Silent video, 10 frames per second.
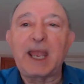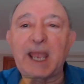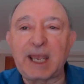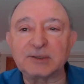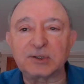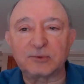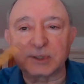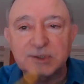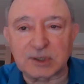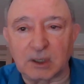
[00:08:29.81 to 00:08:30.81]
As a
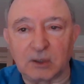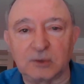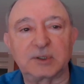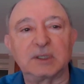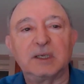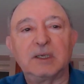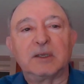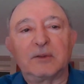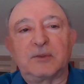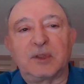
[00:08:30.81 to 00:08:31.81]
result,
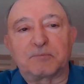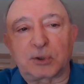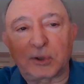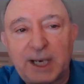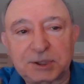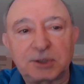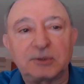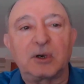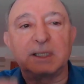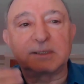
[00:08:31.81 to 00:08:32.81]
the
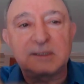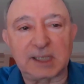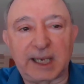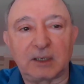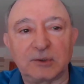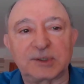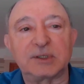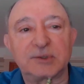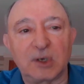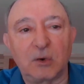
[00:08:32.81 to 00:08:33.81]
pressure on sales
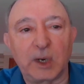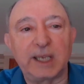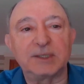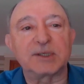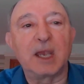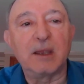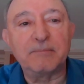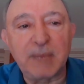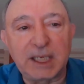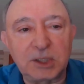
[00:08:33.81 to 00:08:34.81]
is always
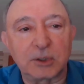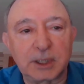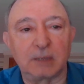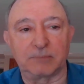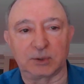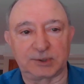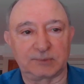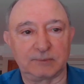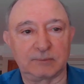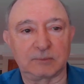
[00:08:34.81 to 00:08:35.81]
make your
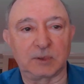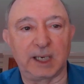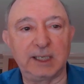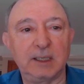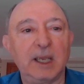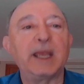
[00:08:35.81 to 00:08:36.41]
numbers, right?